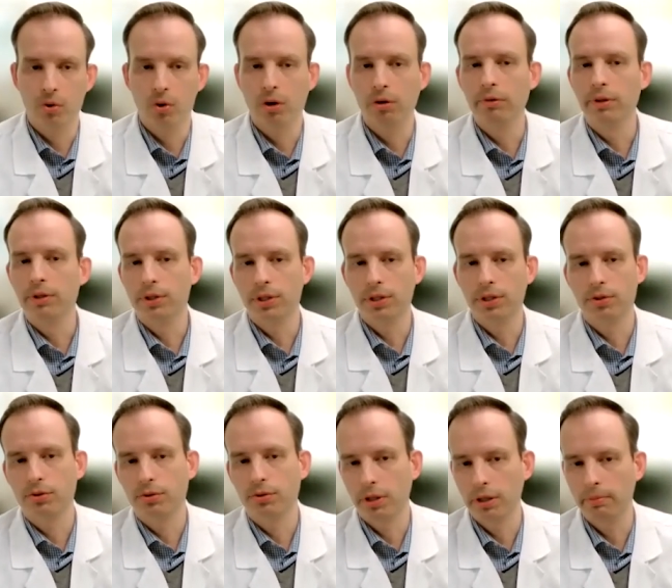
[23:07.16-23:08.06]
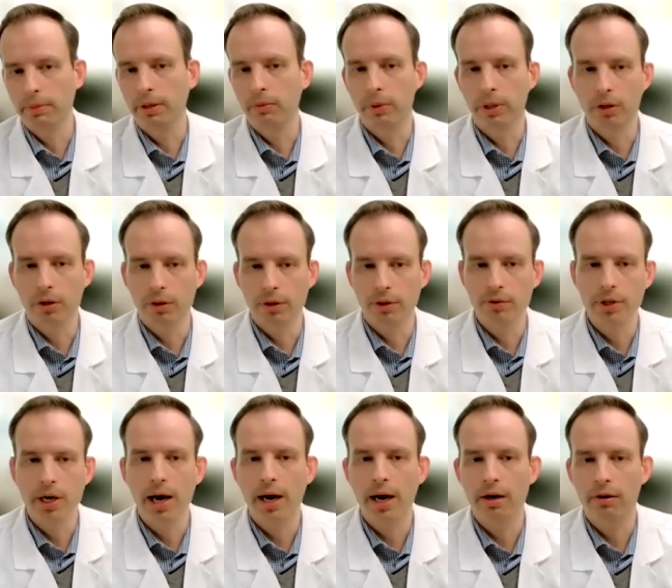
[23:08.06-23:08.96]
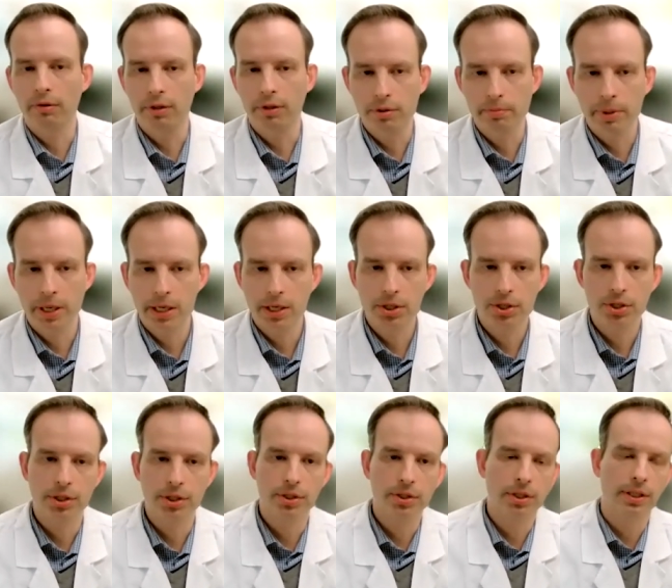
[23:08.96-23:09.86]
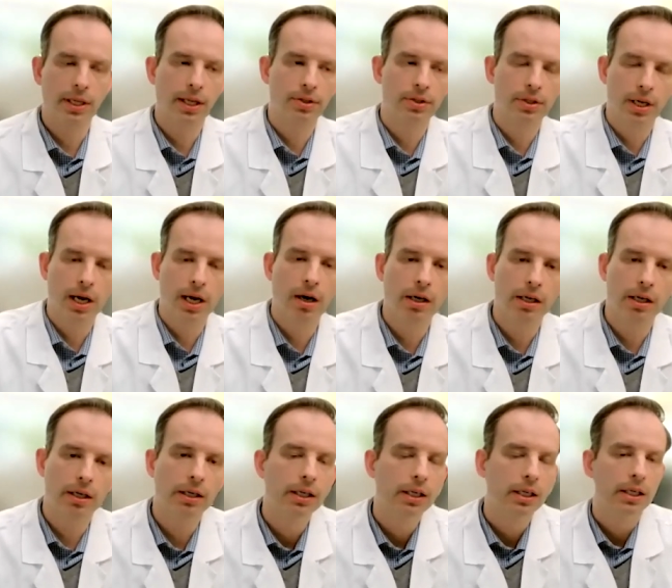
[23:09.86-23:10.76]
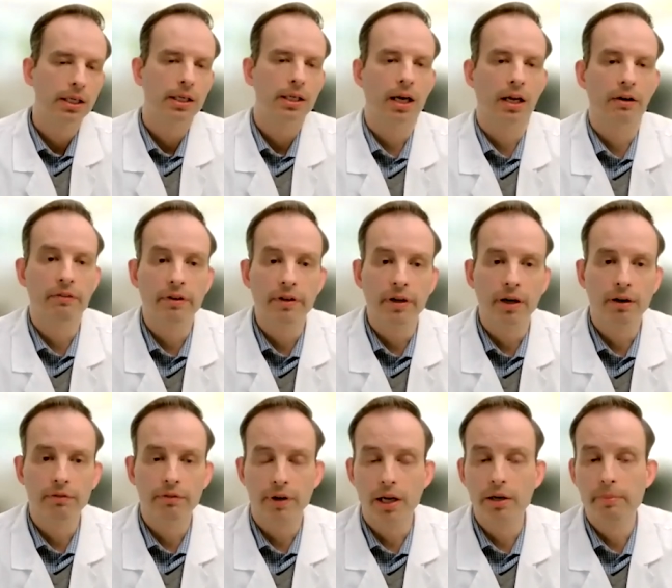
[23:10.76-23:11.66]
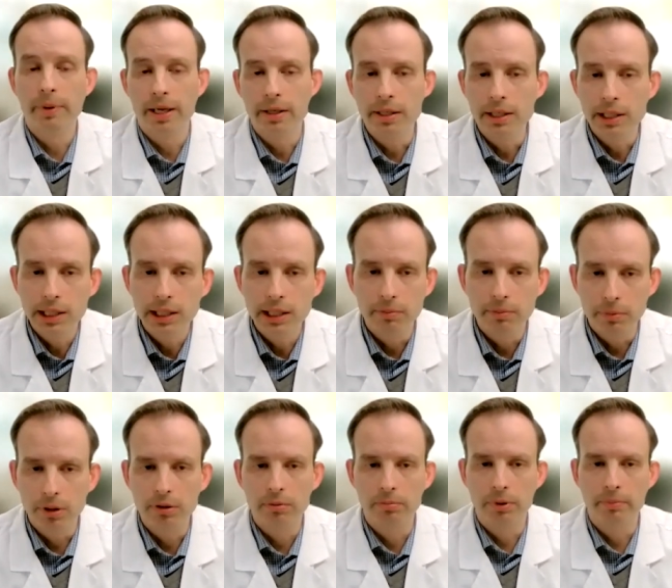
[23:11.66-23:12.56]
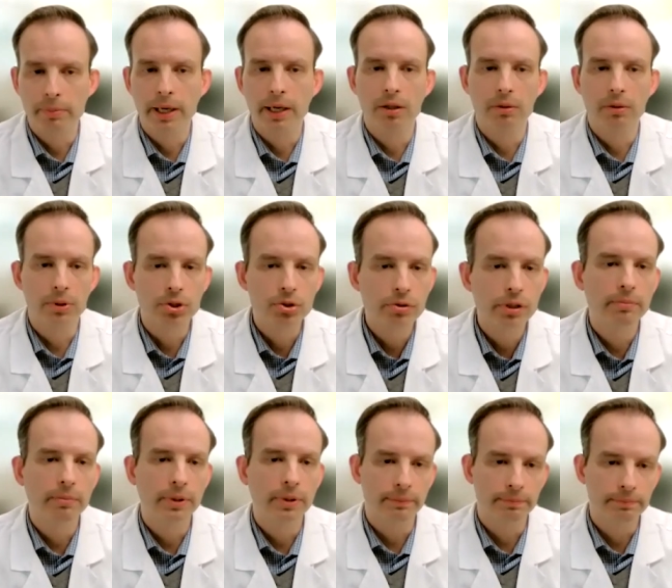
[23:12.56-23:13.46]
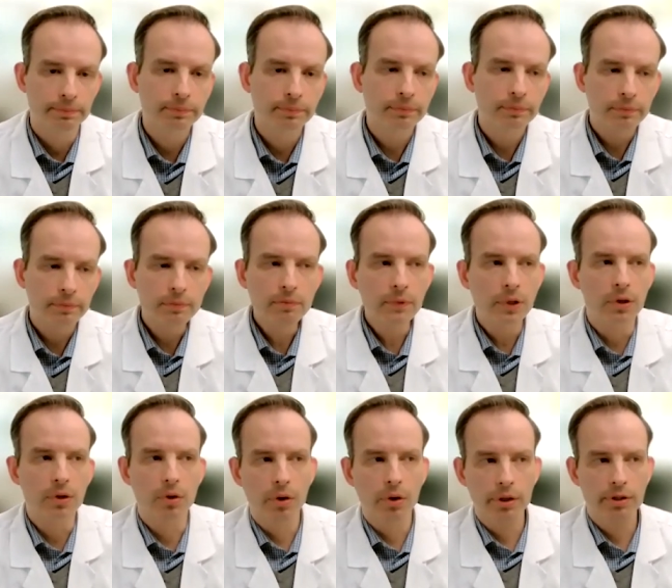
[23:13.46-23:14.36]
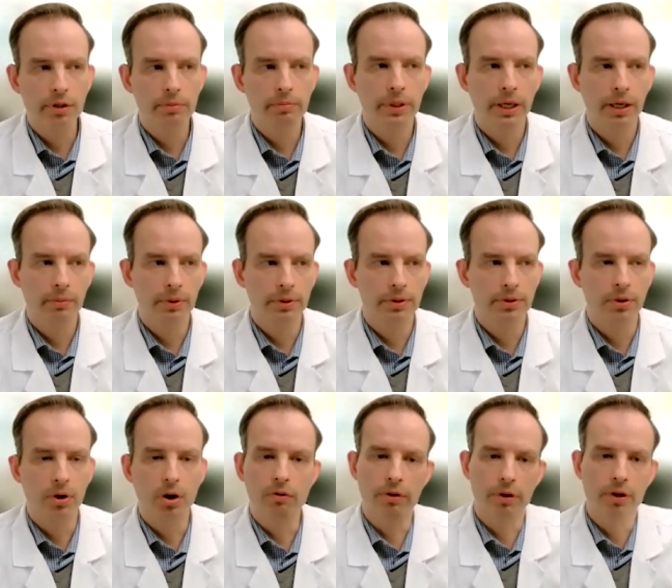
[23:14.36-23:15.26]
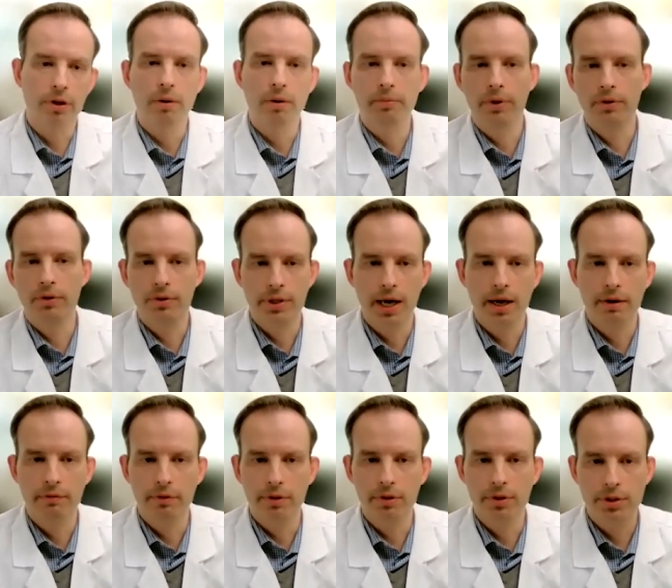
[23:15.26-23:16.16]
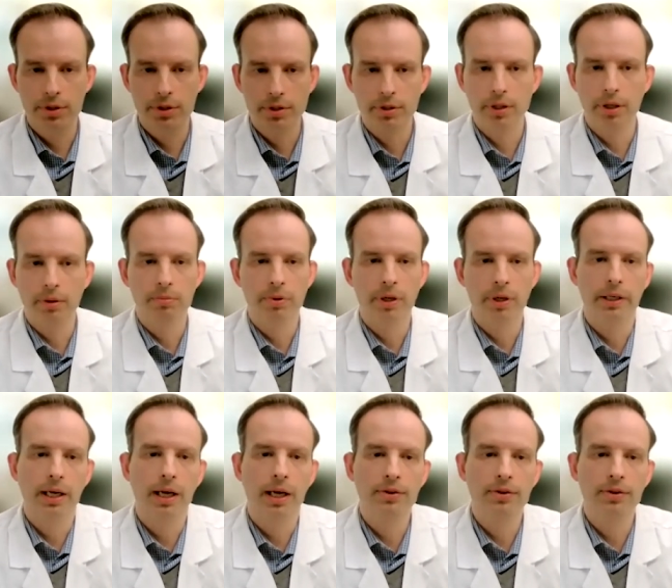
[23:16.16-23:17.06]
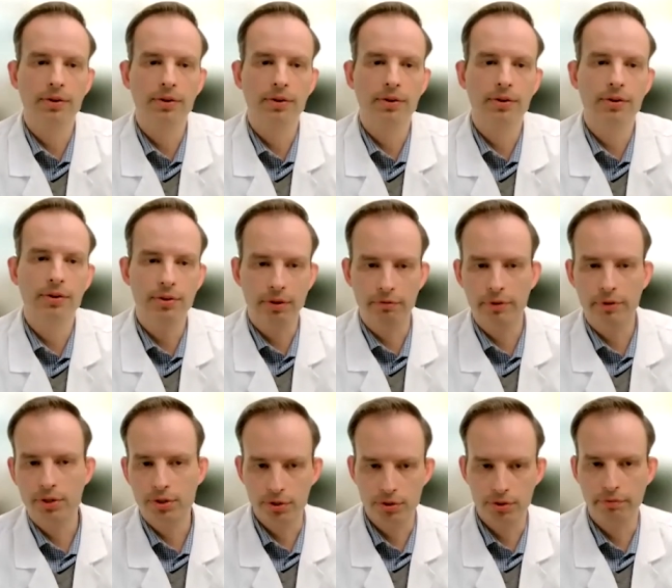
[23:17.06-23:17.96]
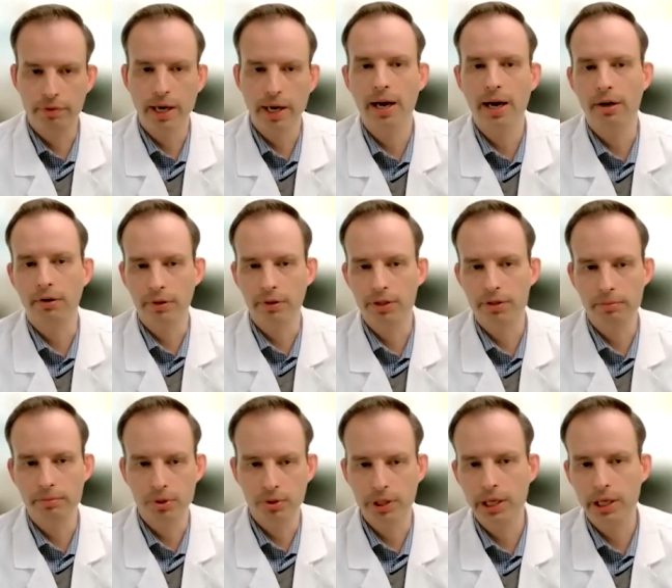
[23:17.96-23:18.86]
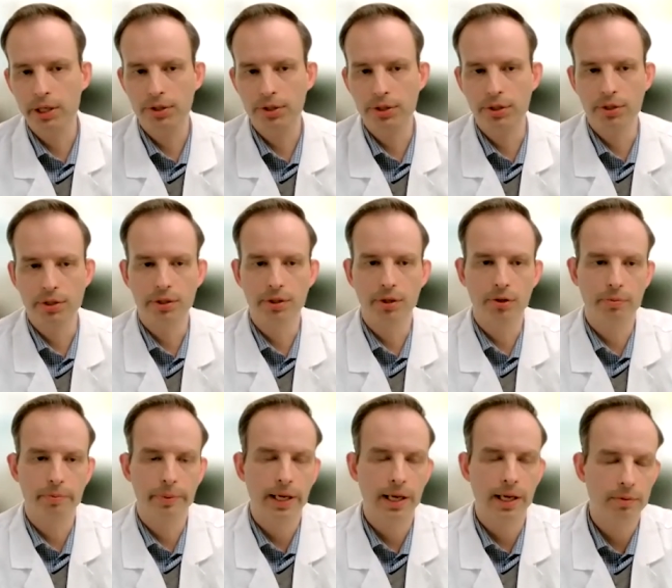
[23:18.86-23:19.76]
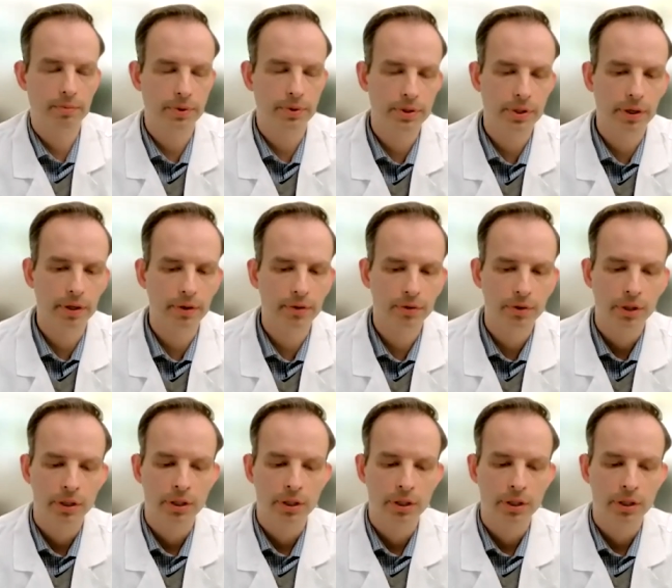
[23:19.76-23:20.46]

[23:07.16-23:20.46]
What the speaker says: or resist treatment. We call those higher risk patients. And that's an area of unmet need in multiple myeloma treatment in order to be able to overcome those adverse prognostic features of higher risk mutations in those plasma cells.